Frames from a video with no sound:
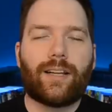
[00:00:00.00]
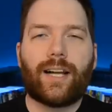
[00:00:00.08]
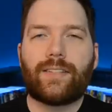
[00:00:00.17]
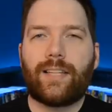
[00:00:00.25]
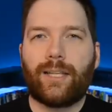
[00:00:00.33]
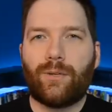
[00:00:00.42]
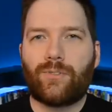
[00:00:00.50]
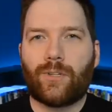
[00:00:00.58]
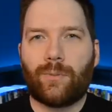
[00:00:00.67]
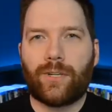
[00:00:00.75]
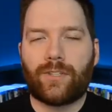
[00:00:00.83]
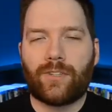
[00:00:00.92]
Guys, thank you
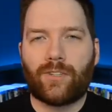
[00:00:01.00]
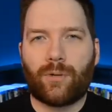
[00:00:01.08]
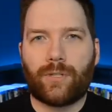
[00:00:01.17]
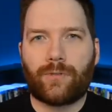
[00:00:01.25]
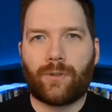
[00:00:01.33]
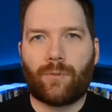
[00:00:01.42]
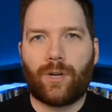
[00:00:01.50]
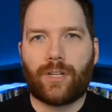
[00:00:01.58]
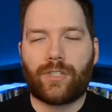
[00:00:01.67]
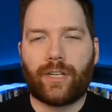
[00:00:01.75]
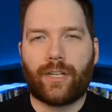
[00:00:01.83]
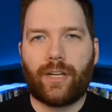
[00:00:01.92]
so much as always for
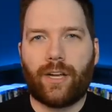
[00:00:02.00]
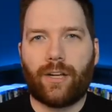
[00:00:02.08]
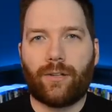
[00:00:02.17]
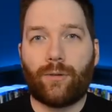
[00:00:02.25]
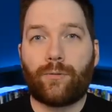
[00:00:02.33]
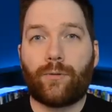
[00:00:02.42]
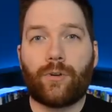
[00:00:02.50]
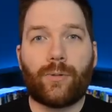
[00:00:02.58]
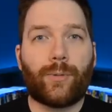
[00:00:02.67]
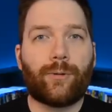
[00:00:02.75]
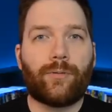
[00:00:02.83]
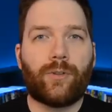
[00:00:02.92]
watching. Uh, look forward
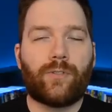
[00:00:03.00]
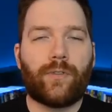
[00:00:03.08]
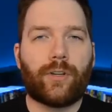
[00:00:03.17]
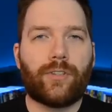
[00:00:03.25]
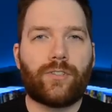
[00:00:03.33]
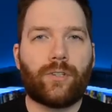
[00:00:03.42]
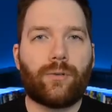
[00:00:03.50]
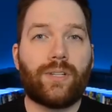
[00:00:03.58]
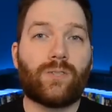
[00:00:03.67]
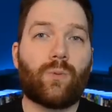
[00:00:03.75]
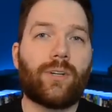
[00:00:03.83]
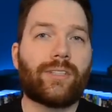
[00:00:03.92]
to more reviews very soon,
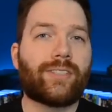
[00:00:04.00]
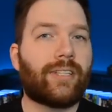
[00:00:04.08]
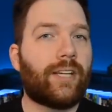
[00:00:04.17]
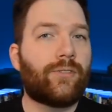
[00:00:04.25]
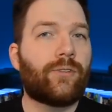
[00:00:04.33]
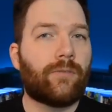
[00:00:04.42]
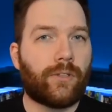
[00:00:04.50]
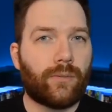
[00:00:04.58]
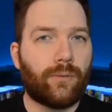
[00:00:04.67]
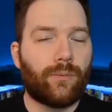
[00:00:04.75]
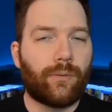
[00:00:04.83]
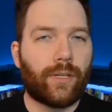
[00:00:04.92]
as well as an
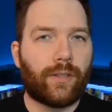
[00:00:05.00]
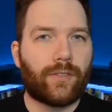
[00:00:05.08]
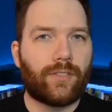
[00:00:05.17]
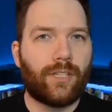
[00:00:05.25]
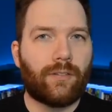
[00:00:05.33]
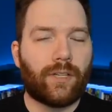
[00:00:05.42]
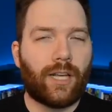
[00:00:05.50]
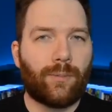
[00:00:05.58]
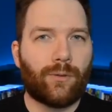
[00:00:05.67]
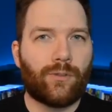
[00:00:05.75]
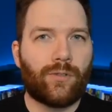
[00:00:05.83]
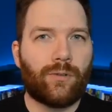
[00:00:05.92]
interview with Steven
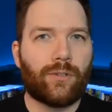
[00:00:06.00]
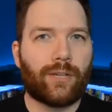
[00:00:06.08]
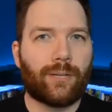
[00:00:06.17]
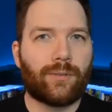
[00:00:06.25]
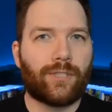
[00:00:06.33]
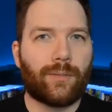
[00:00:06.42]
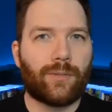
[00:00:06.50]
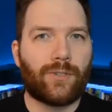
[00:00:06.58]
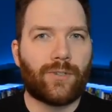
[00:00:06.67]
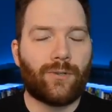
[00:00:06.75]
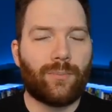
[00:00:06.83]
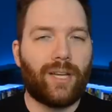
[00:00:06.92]
Caple Jr. I was able
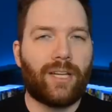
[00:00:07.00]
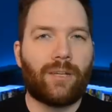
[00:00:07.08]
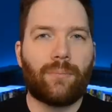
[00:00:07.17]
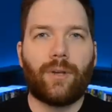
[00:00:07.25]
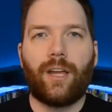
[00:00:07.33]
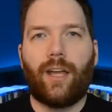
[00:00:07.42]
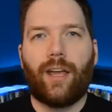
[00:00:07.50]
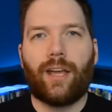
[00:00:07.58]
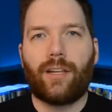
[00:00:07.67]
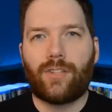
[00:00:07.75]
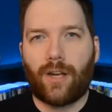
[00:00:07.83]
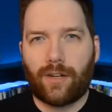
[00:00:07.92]
to meet him
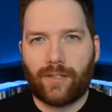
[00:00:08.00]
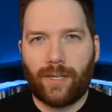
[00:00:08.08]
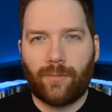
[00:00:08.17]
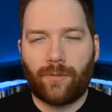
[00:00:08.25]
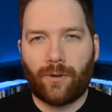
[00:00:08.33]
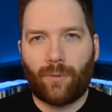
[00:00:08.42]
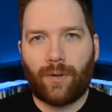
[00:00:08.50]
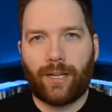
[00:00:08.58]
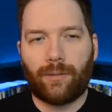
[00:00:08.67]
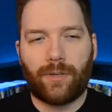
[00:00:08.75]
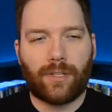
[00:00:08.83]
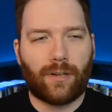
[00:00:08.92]
and talk to him for a
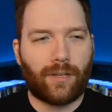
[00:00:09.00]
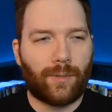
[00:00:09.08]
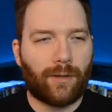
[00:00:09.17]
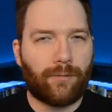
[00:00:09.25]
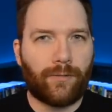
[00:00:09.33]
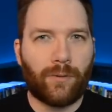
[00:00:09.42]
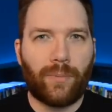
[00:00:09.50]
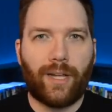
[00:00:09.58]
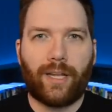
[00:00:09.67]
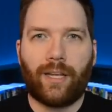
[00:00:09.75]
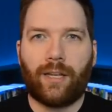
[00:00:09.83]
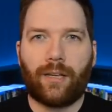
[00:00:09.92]
while. We talked about
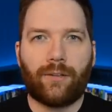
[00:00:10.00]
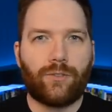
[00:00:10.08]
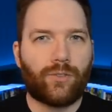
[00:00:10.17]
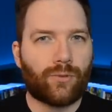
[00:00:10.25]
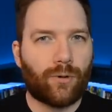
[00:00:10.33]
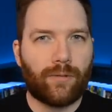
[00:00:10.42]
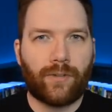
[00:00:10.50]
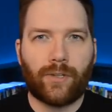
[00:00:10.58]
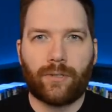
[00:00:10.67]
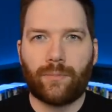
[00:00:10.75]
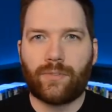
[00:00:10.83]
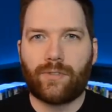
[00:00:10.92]
filmmaking, short
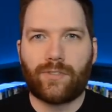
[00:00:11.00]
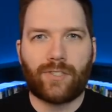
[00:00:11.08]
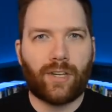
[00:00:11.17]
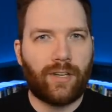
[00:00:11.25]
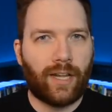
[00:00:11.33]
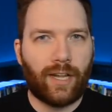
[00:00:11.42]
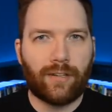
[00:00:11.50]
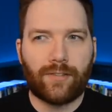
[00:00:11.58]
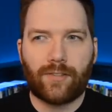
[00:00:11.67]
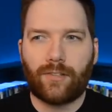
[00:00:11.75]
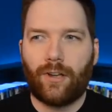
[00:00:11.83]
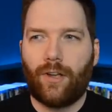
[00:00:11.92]
films,
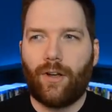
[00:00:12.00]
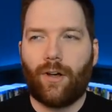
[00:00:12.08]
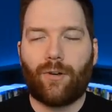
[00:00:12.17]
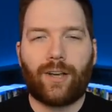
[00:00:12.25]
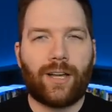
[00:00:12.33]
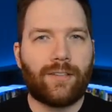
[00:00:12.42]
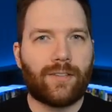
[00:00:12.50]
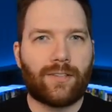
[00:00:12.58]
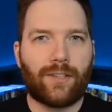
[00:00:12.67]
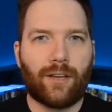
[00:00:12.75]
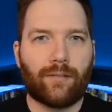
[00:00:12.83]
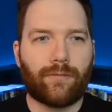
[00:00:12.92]
Sundance, all kinds of
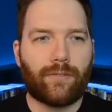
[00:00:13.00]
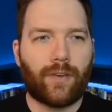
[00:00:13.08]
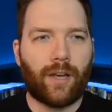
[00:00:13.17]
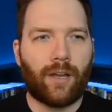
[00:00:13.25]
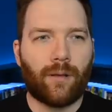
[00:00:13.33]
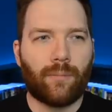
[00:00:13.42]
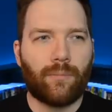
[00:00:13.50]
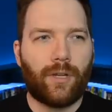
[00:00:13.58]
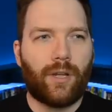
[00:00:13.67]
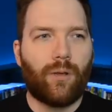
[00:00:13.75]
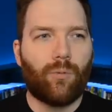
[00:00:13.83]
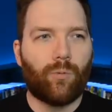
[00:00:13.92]
stuff. Um,
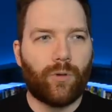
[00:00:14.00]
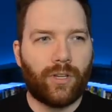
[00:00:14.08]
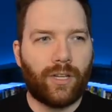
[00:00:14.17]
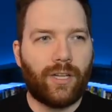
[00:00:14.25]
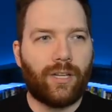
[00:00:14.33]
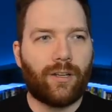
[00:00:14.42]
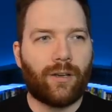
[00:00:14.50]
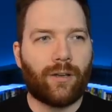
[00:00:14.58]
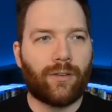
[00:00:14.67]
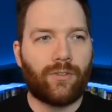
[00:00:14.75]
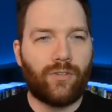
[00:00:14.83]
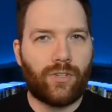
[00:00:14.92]
really
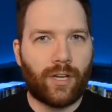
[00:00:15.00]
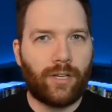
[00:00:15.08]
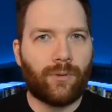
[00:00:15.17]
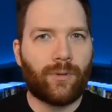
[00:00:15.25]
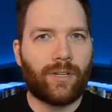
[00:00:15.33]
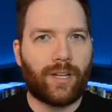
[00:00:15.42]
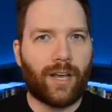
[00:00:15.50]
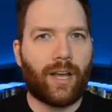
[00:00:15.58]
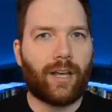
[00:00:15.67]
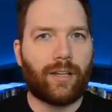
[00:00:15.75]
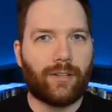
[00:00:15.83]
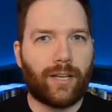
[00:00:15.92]
a genuine
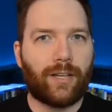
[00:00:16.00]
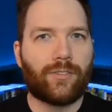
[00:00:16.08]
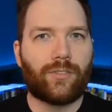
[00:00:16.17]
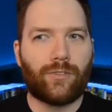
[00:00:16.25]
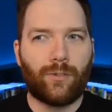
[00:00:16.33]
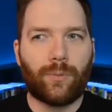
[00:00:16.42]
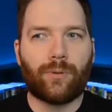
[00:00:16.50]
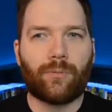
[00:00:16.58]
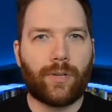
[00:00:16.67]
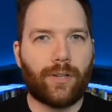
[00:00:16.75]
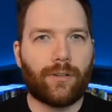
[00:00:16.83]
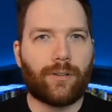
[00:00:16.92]
guy, like super
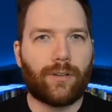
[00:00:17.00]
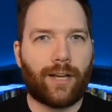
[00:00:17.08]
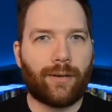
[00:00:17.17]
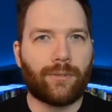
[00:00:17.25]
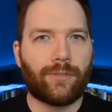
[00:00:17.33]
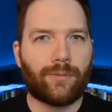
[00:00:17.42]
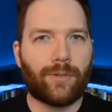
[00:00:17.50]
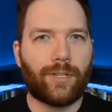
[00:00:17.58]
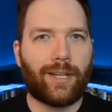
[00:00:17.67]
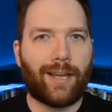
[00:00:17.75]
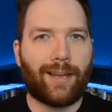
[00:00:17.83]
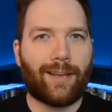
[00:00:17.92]
real. I was
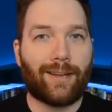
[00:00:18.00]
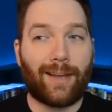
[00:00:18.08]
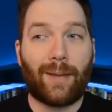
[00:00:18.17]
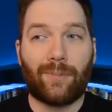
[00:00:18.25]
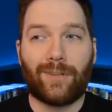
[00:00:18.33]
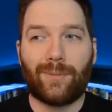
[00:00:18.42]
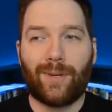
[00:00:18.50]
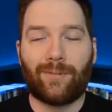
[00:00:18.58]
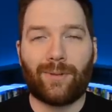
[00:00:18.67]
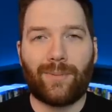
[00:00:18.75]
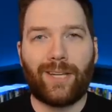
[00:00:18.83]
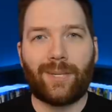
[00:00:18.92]
really uh, happy to be
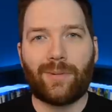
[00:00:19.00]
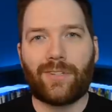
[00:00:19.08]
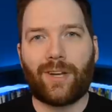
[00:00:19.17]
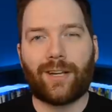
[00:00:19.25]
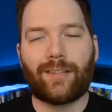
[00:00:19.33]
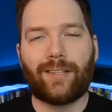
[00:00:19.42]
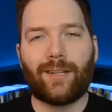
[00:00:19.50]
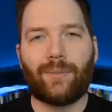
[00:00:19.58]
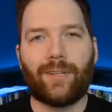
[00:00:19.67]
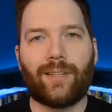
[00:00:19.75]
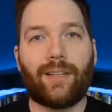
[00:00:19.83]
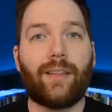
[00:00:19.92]
able to meet him and talk to
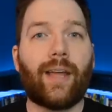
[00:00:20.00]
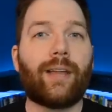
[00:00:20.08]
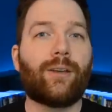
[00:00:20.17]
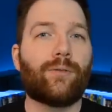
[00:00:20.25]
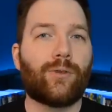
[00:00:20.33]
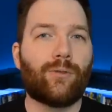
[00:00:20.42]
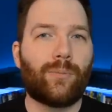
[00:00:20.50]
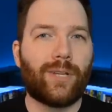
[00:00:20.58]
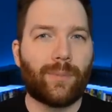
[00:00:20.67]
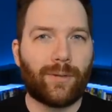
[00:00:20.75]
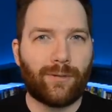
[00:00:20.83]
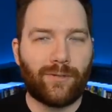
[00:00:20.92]
him, and that interview will be
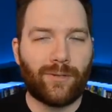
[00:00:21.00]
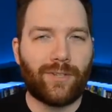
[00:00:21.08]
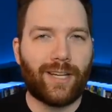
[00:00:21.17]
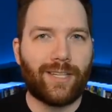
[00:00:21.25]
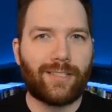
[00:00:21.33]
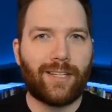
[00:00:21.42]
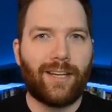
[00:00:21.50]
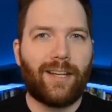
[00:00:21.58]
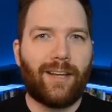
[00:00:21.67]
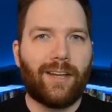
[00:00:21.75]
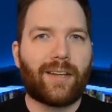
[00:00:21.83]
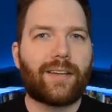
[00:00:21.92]
up in a few days.
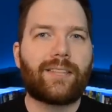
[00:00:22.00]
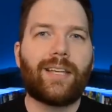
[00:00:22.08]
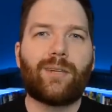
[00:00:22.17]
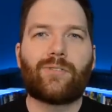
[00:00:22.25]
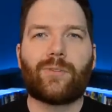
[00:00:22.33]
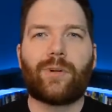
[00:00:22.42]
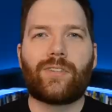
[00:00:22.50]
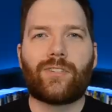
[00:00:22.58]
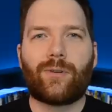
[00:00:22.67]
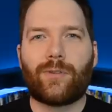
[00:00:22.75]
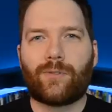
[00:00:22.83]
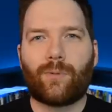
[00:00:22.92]
Guys, thank you so much
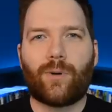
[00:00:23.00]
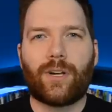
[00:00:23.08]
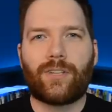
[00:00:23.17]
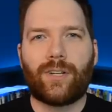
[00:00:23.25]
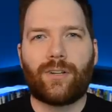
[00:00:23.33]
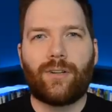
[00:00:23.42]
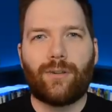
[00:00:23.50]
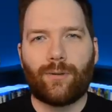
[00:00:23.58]
as always for watching.